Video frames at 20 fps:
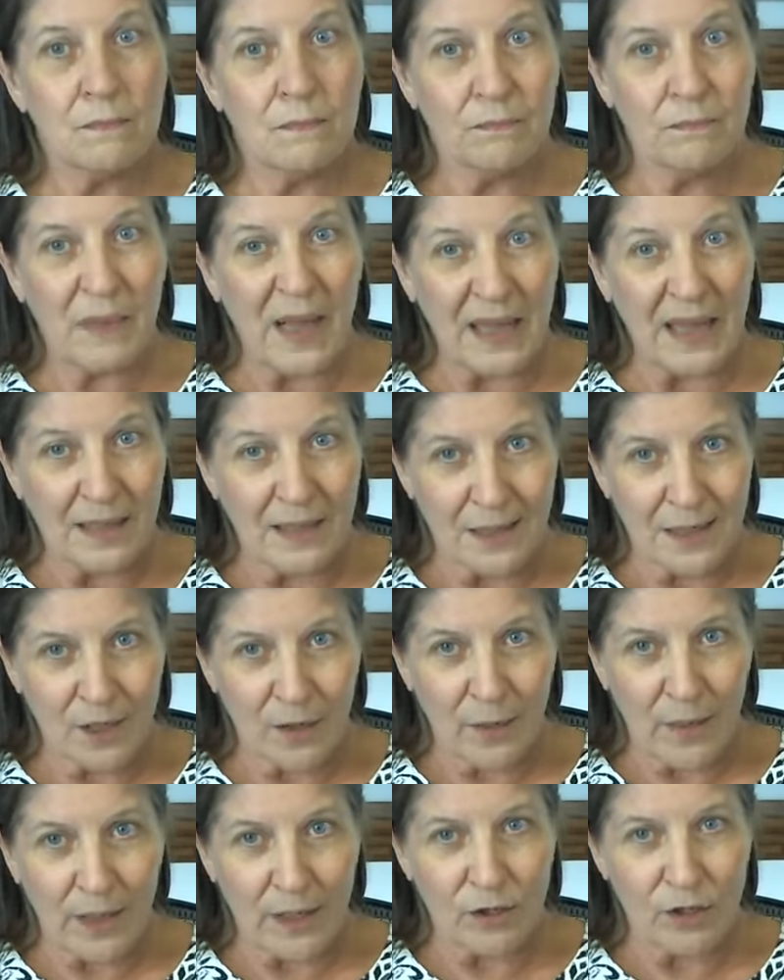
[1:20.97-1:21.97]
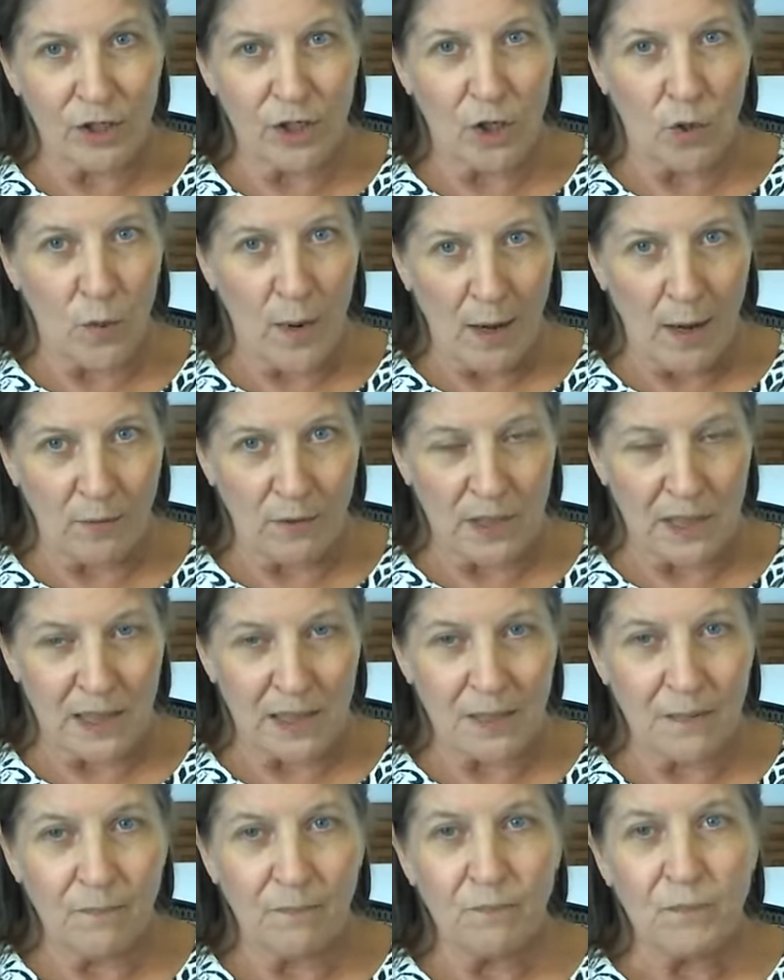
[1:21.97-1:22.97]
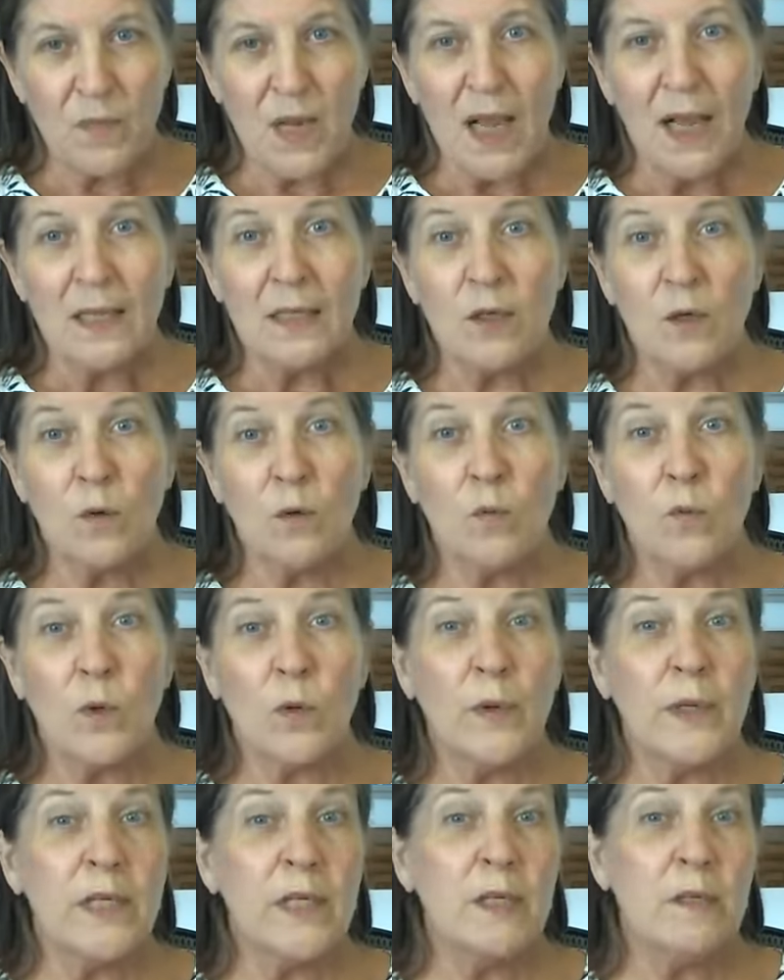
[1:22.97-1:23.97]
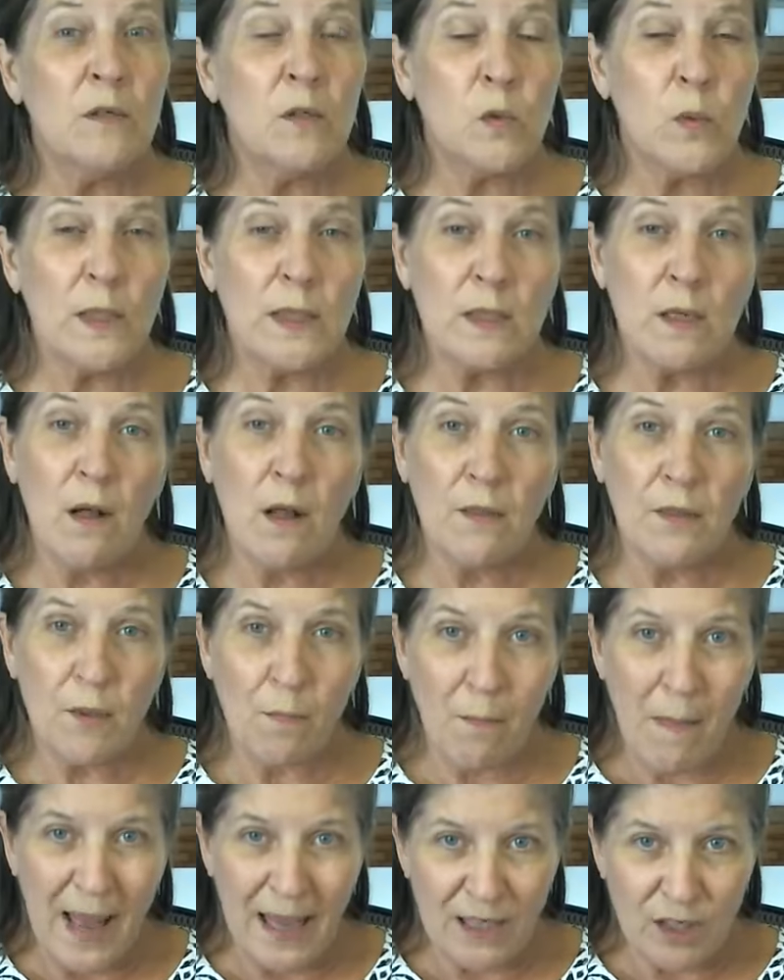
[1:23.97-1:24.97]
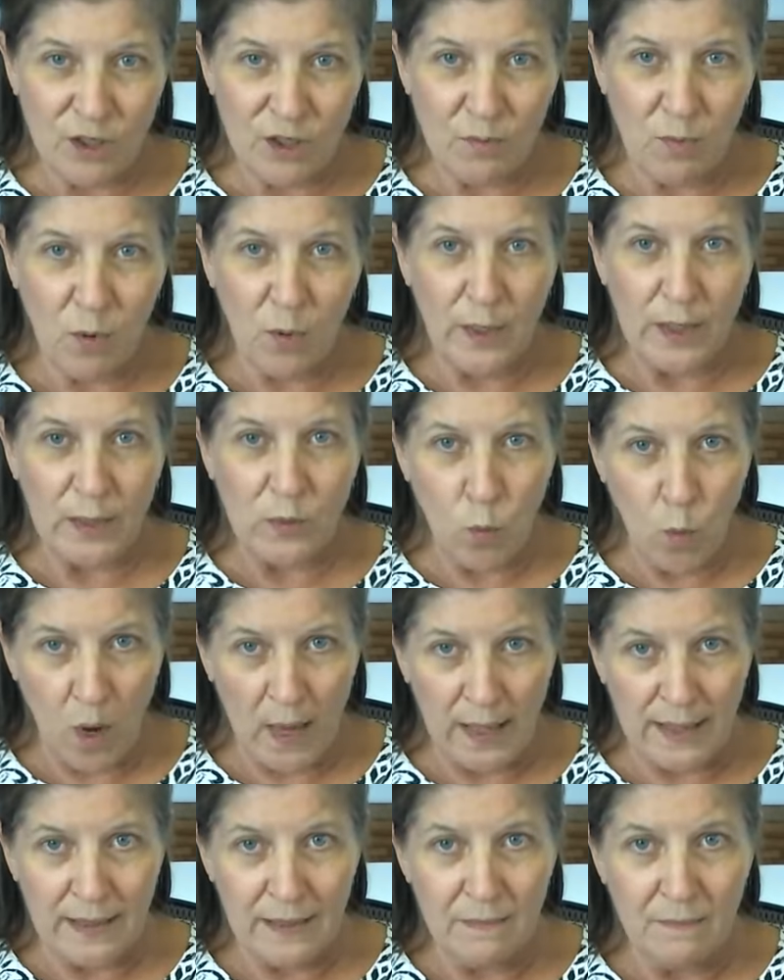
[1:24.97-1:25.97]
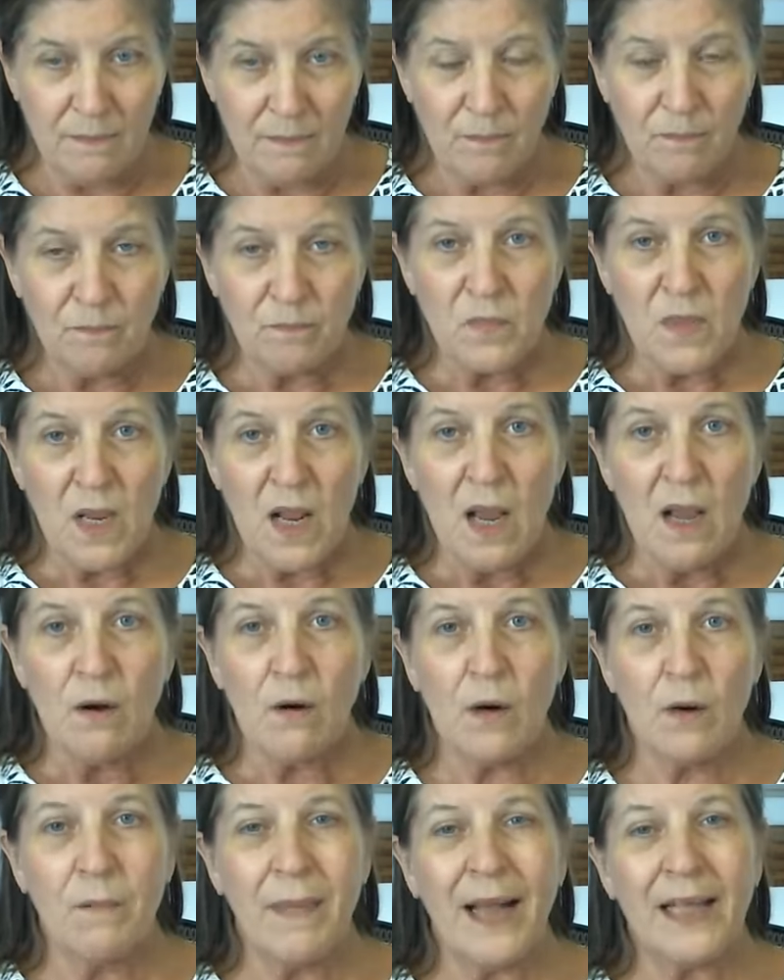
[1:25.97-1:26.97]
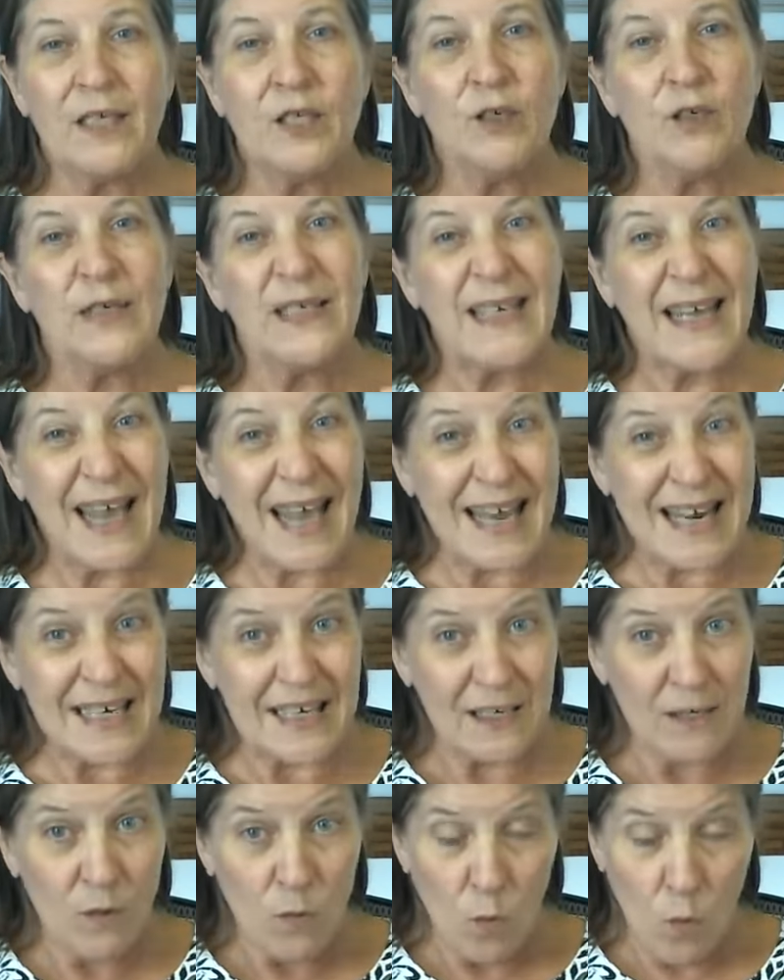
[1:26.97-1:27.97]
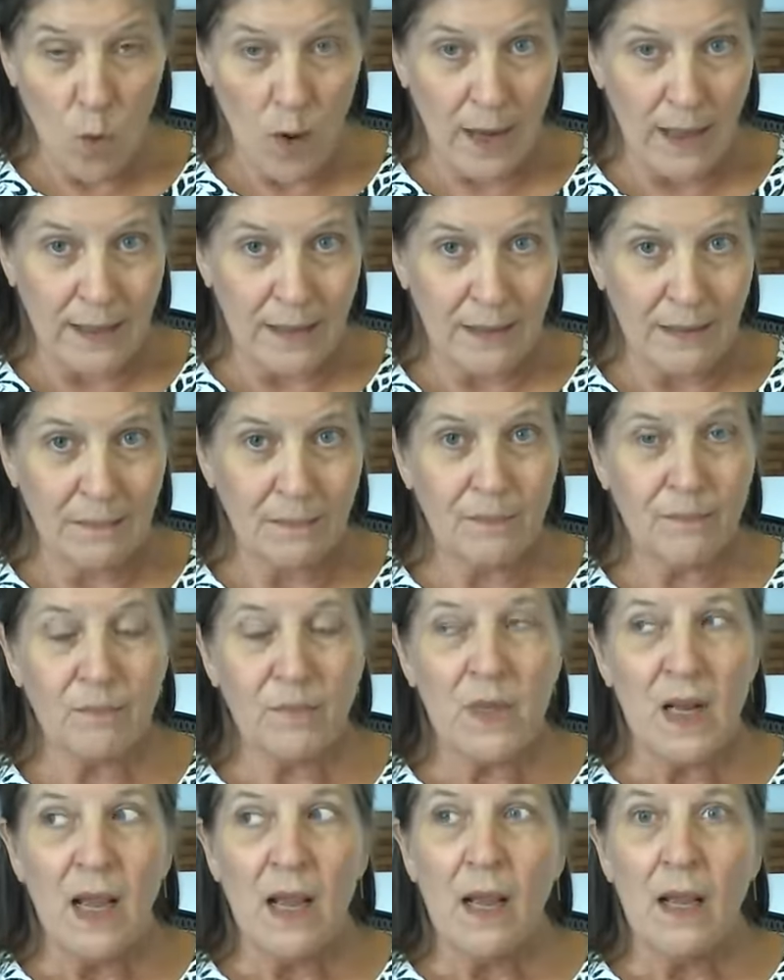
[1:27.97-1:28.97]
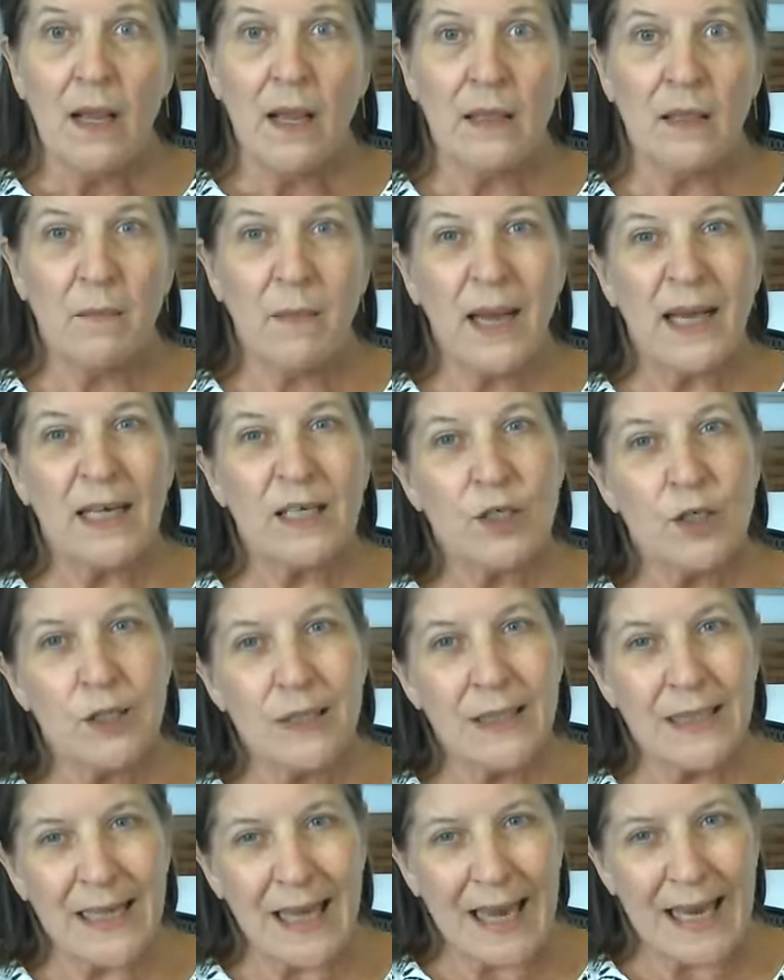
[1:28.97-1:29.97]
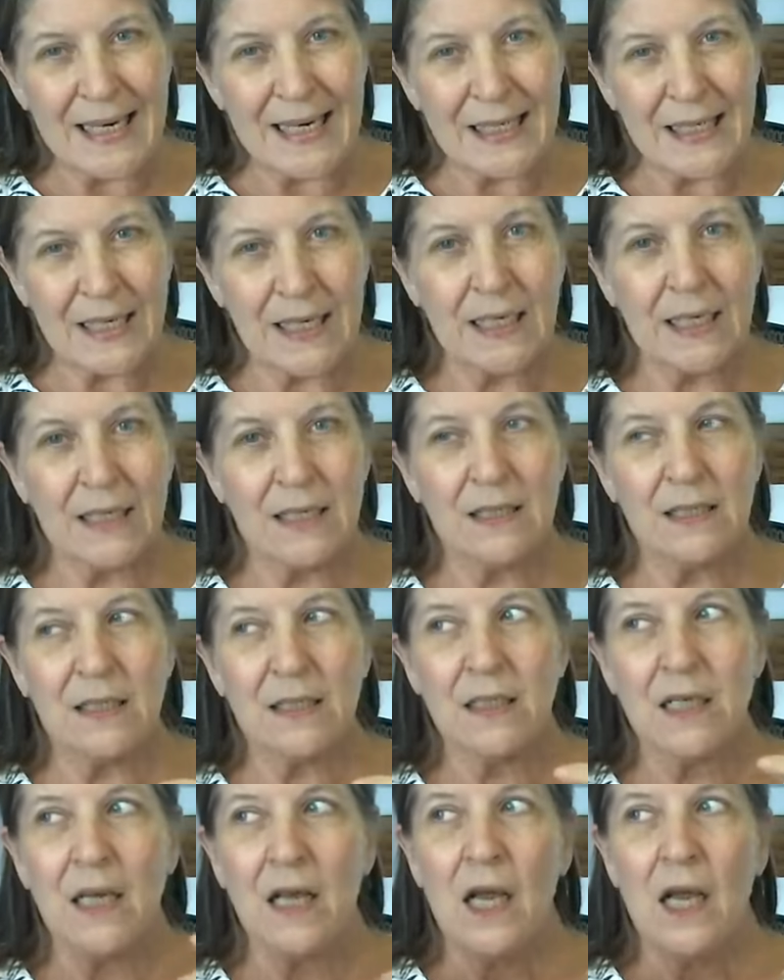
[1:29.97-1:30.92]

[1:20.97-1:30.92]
balance their energy around it. So we're going to use what's called the Master Point 1, or Master Gate 1. And the Master Gate is